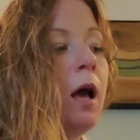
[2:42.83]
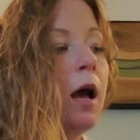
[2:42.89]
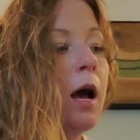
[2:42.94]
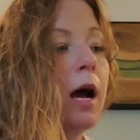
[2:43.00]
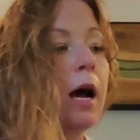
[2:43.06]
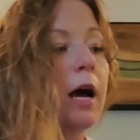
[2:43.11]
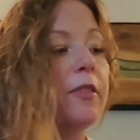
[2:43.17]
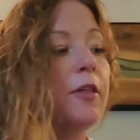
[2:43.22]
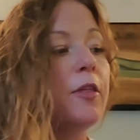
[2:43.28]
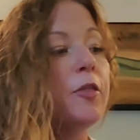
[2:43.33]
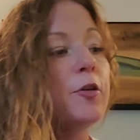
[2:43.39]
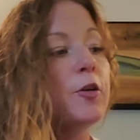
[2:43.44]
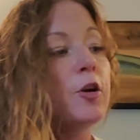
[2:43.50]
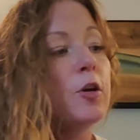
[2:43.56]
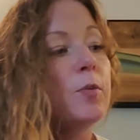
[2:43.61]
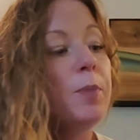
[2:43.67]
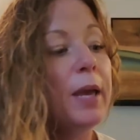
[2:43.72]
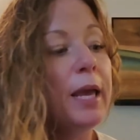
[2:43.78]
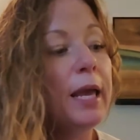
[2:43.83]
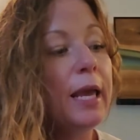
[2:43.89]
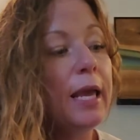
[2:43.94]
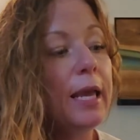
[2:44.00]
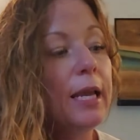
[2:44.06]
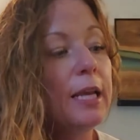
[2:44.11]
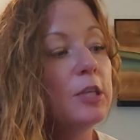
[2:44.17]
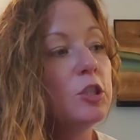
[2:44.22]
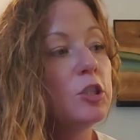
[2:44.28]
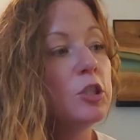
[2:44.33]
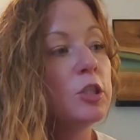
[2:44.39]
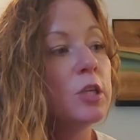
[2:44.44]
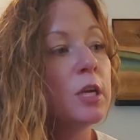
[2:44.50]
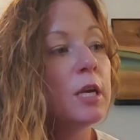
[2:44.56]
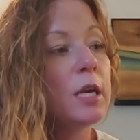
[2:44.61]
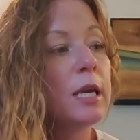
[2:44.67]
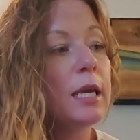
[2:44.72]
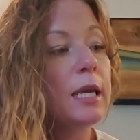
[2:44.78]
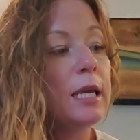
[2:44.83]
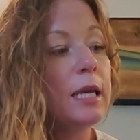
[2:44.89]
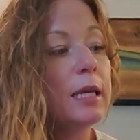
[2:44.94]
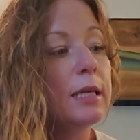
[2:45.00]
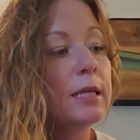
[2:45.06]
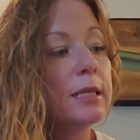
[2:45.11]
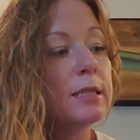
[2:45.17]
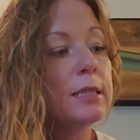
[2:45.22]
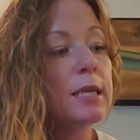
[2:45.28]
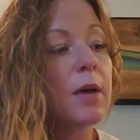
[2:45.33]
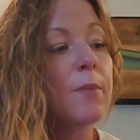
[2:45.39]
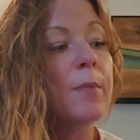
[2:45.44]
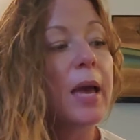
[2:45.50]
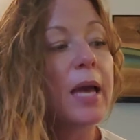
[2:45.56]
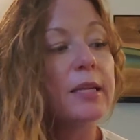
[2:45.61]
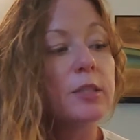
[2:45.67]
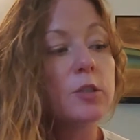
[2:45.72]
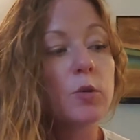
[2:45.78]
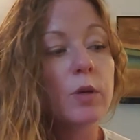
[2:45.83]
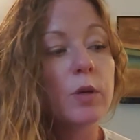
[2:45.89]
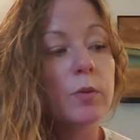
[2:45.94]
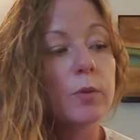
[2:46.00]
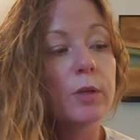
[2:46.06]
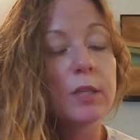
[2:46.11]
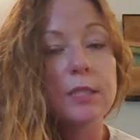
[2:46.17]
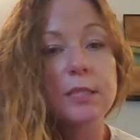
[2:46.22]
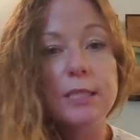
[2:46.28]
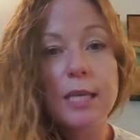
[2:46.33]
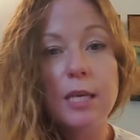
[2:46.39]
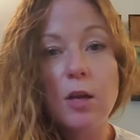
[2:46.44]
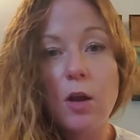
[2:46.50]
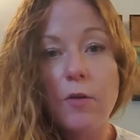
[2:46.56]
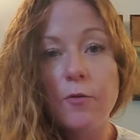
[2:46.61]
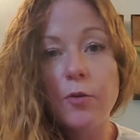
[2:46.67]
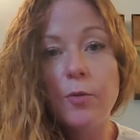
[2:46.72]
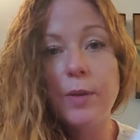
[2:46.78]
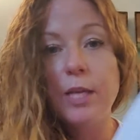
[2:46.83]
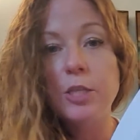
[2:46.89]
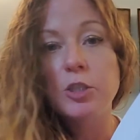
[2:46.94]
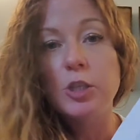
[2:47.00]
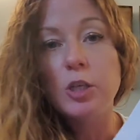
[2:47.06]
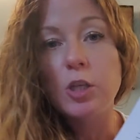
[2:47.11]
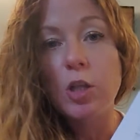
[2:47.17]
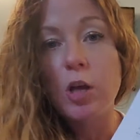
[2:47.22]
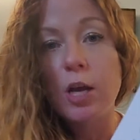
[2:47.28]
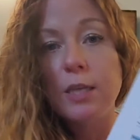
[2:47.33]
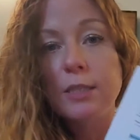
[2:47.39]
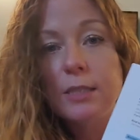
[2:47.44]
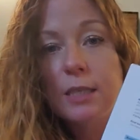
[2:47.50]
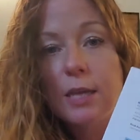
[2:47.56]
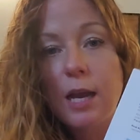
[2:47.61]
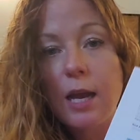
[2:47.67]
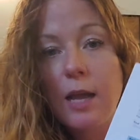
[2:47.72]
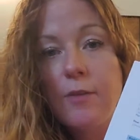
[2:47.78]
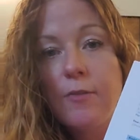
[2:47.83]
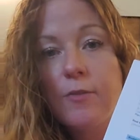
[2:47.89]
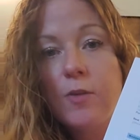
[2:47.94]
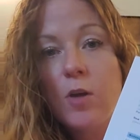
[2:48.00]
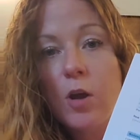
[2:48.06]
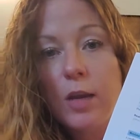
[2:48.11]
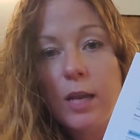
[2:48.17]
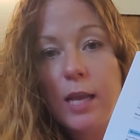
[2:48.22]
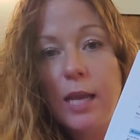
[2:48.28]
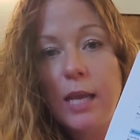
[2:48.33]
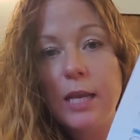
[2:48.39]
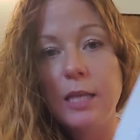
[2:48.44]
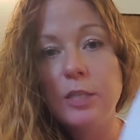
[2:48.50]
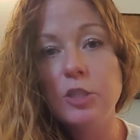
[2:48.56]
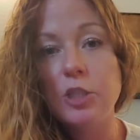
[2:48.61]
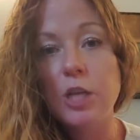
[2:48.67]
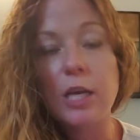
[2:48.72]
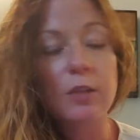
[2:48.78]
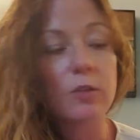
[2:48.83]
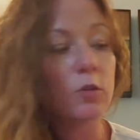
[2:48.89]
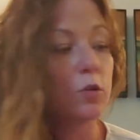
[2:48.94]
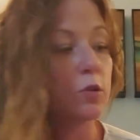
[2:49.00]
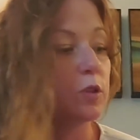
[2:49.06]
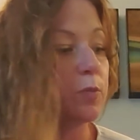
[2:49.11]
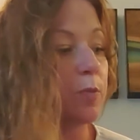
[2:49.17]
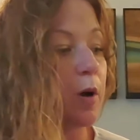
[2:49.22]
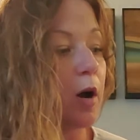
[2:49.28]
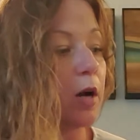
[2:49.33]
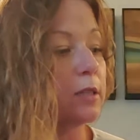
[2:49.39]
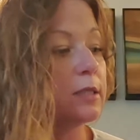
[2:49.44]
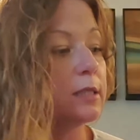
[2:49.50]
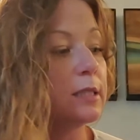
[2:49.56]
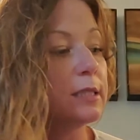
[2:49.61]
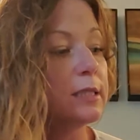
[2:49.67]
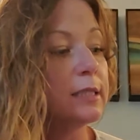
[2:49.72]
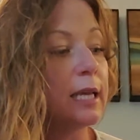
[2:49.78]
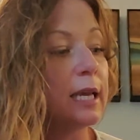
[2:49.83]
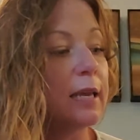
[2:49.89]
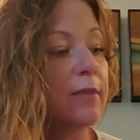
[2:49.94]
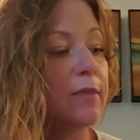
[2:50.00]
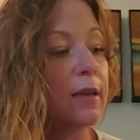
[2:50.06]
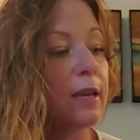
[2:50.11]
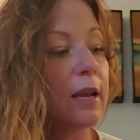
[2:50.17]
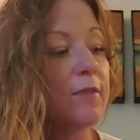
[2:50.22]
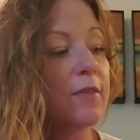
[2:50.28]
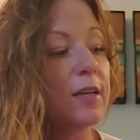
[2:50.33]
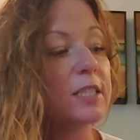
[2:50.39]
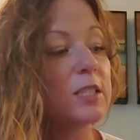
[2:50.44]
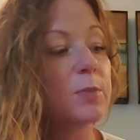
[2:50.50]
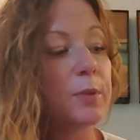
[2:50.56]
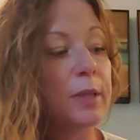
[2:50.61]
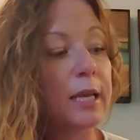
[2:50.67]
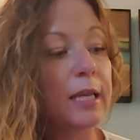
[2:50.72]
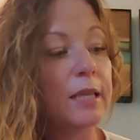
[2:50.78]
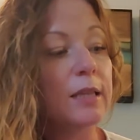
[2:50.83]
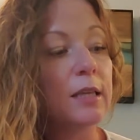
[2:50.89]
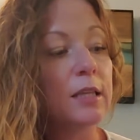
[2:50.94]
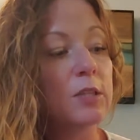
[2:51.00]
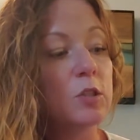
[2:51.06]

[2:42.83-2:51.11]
The third page is a mandatory real estate confirmation clause, and I've gone ahead and checked those boxes saying that I have explained to